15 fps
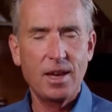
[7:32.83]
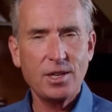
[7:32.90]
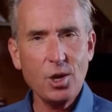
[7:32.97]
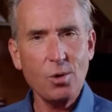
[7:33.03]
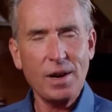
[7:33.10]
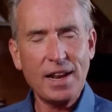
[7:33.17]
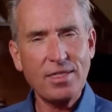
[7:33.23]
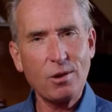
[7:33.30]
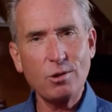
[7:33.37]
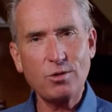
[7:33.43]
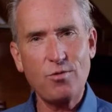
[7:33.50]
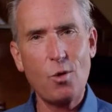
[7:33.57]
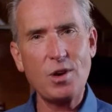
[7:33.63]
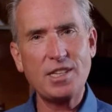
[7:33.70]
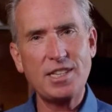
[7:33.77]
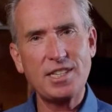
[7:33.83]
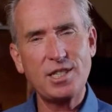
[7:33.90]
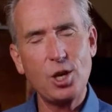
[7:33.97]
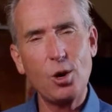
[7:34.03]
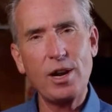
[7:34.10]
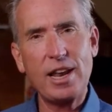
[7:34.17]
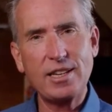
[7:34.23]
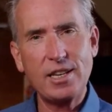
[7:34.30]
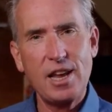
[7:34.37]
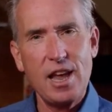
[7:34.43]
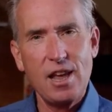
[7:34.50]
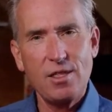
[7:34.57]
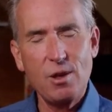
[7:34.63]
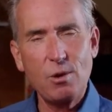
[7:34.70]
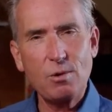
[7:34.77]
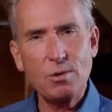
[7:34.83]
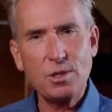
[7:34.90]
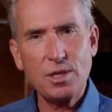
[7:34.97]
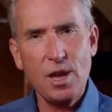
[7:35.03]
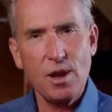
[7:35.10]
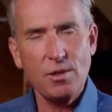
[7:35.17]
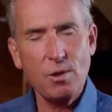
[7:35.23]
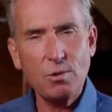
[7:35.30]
Don't let those voices, don't let those